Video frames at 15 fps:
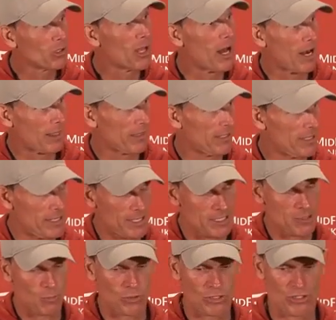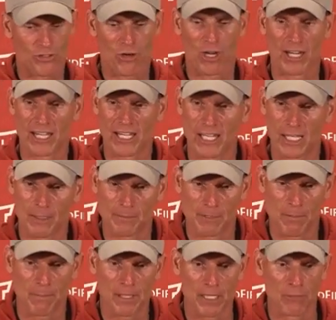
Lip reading: a lot of things. And we're just trying to get him to be